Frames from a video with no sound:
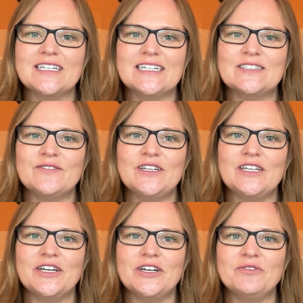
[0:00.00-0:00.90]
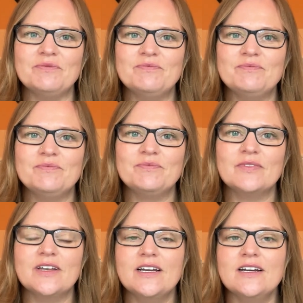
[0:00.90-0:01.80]
is for you.
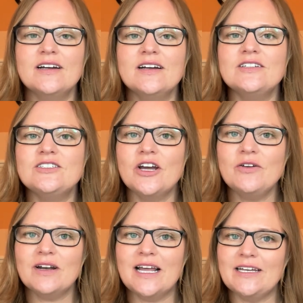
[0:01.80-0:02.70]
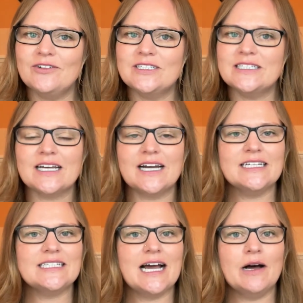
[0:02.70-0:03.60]
Don't let your desire
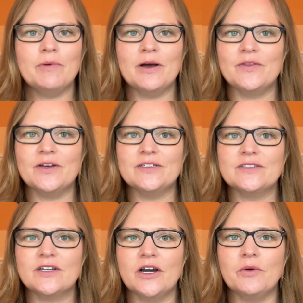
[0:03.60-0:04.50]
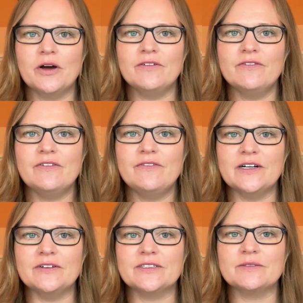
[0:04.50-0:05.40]
to help others go
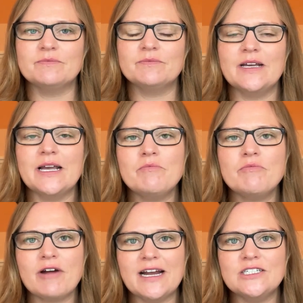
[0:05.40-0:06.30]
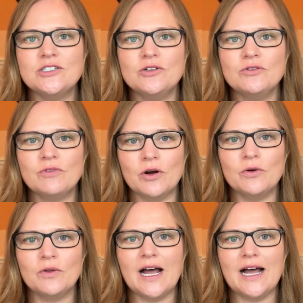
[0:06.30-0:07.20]
unfulfilled. Embrace your
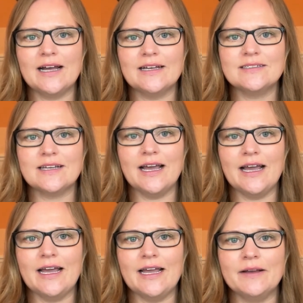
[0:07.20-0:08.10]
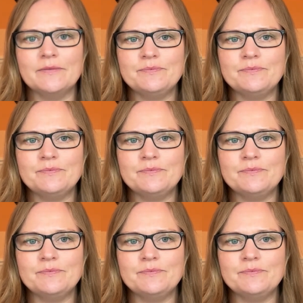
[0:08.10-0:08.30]
role as a